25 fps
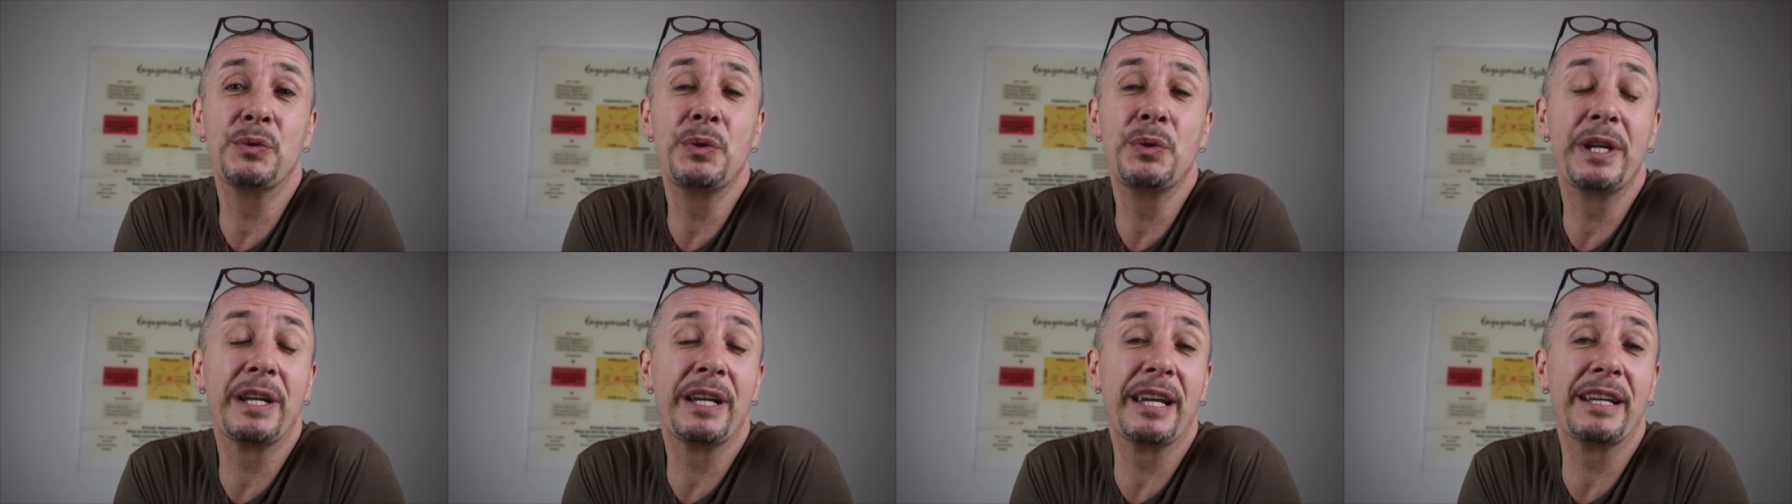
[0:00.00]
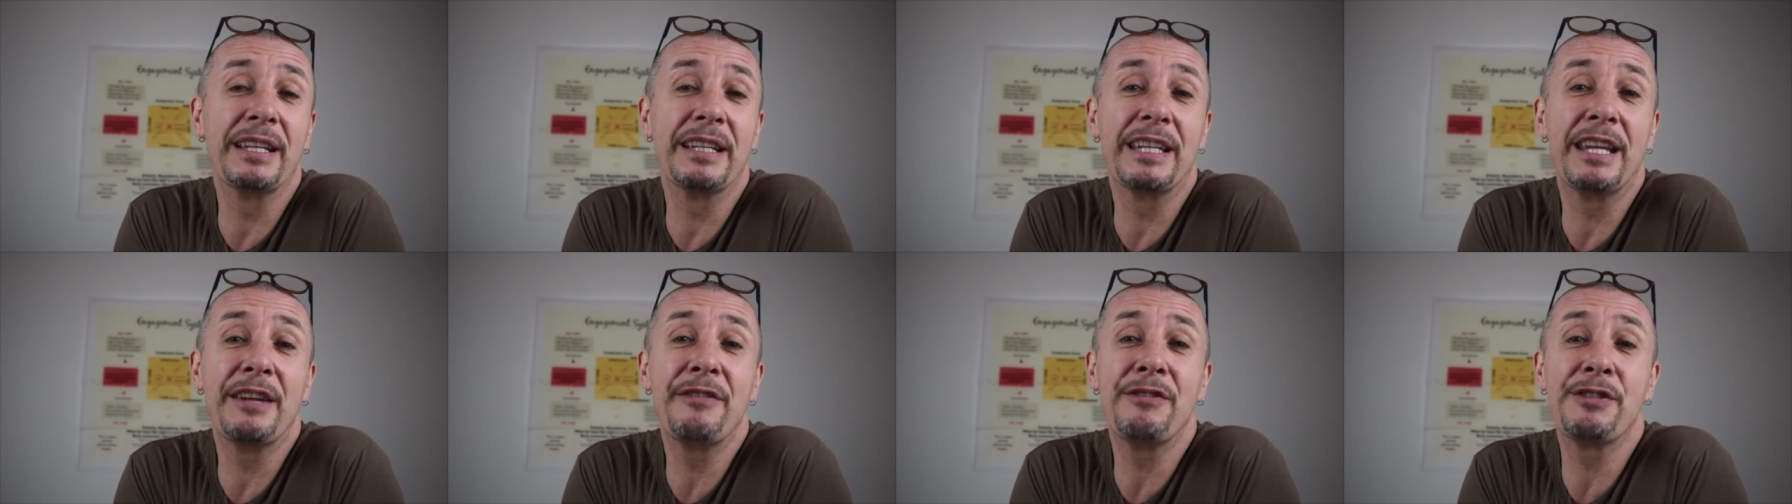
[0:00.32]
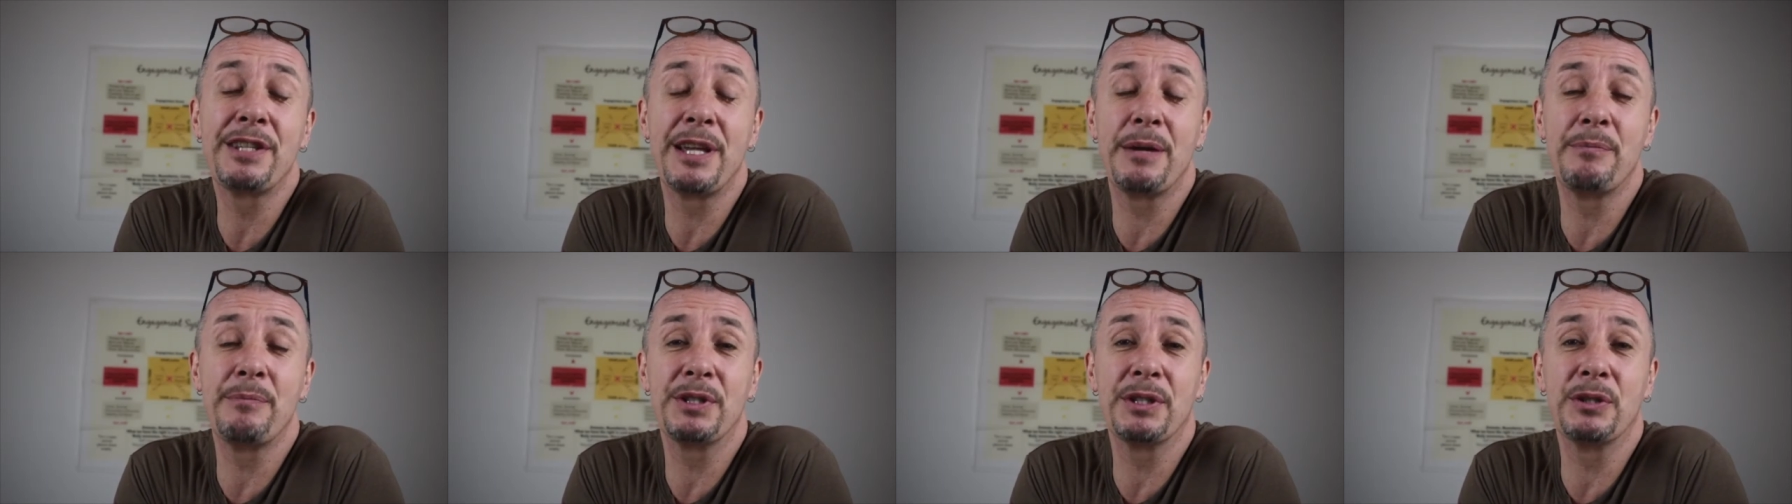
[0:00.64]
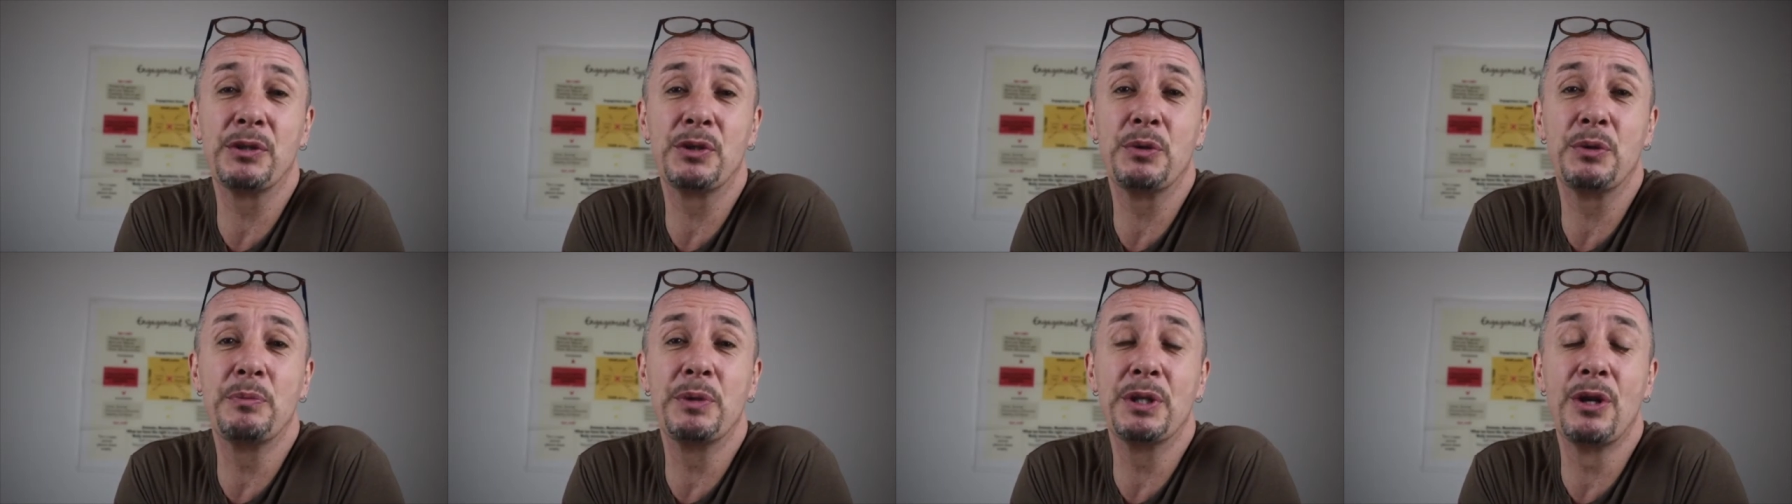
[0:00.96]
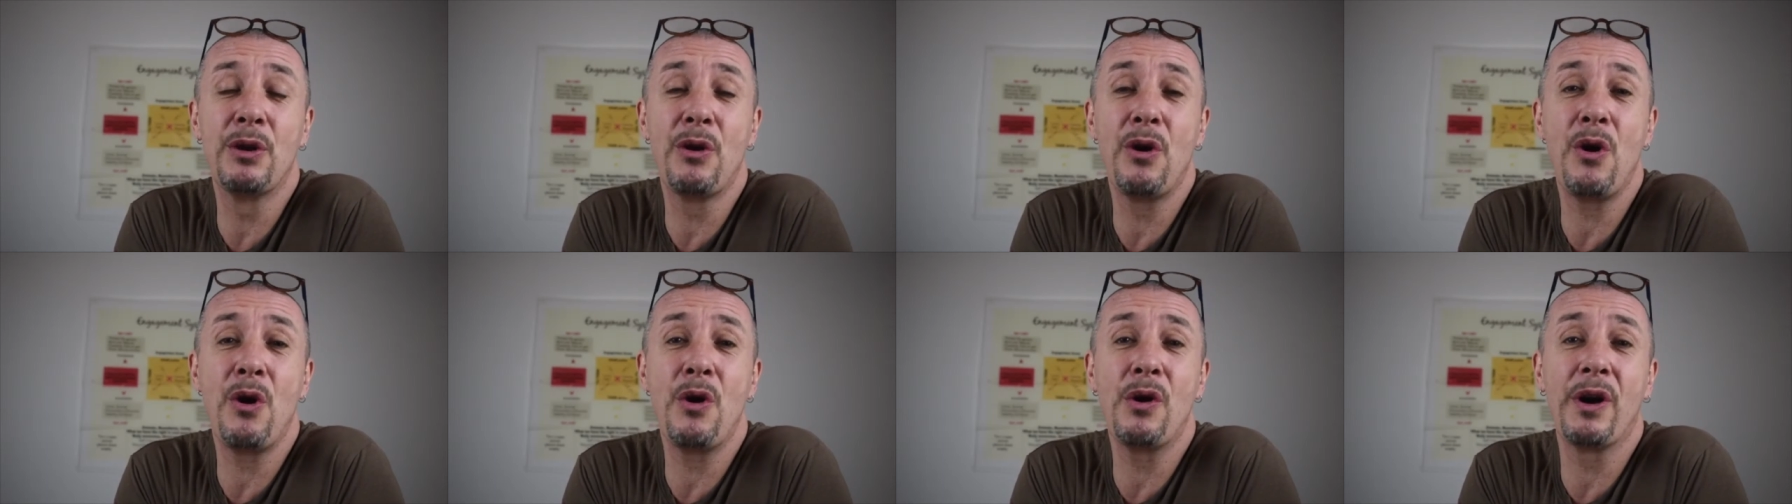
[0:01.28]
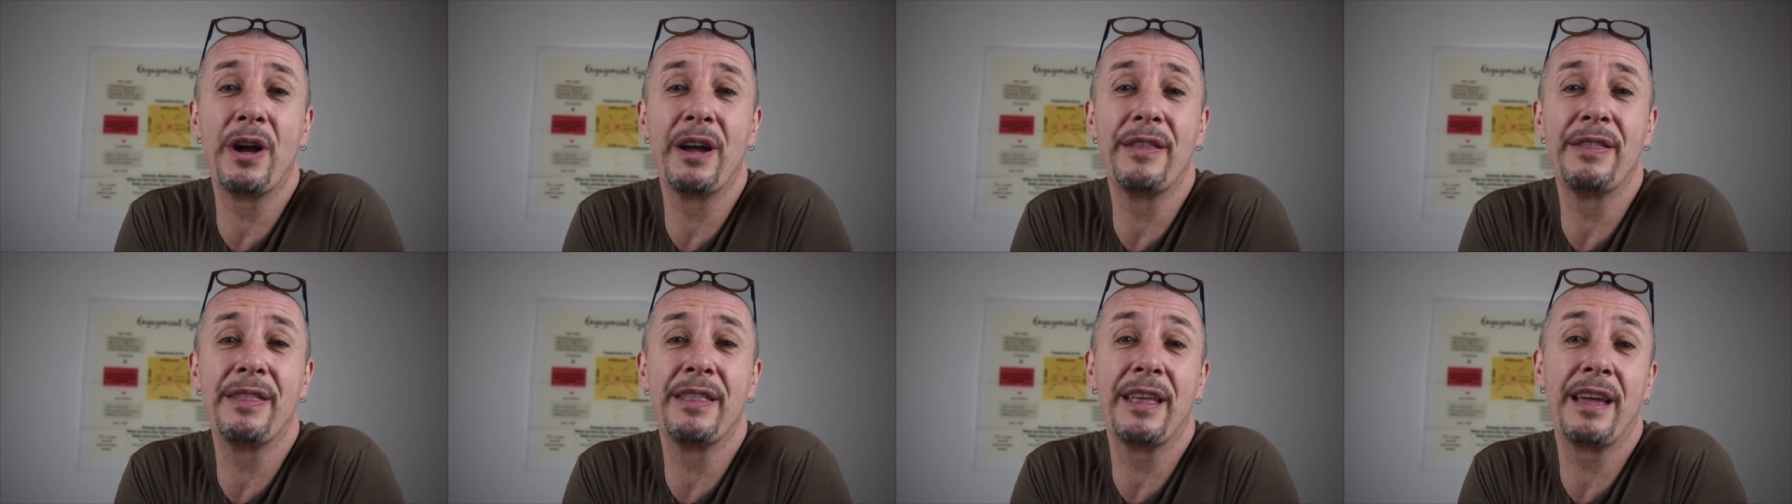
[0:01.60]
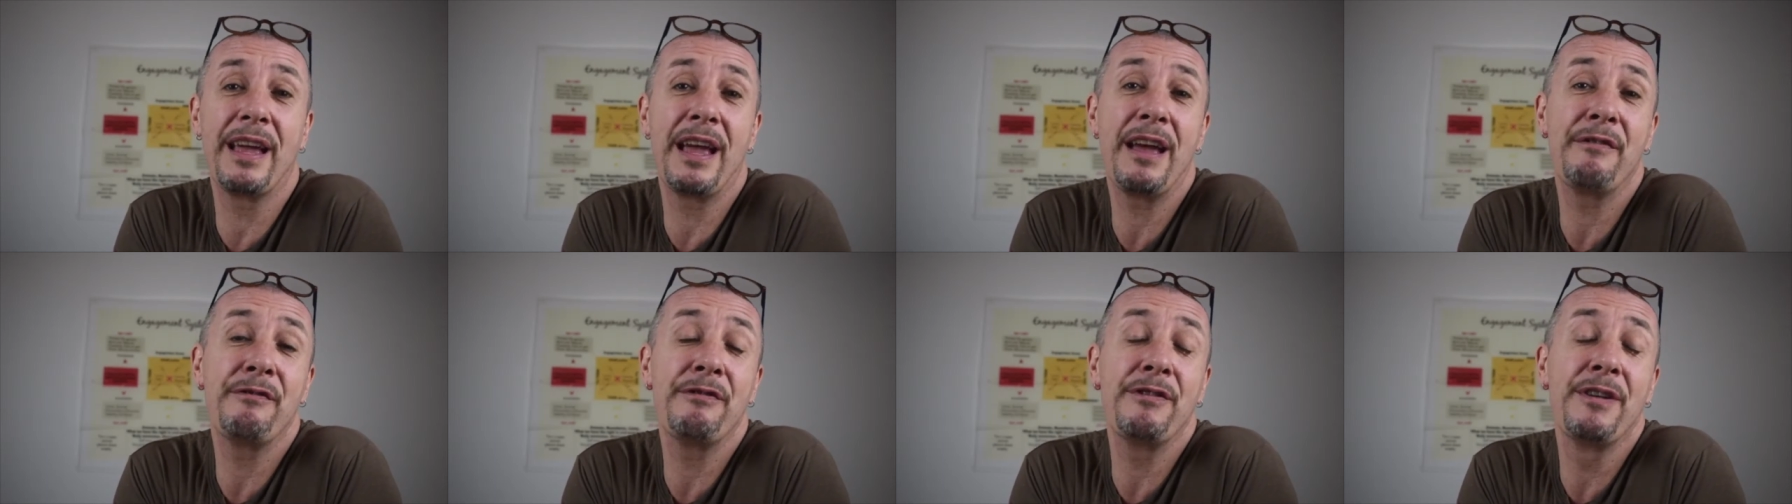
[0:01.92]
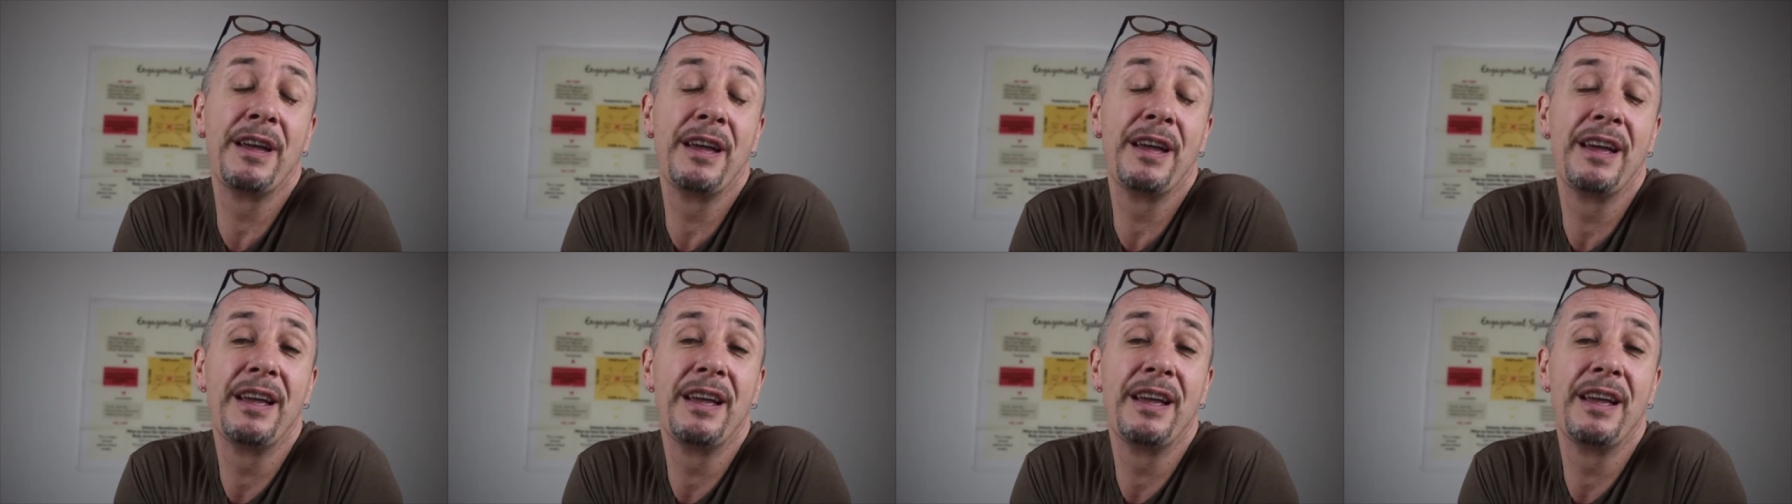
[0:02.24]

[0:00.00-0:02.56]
doing and give something to belong, and they have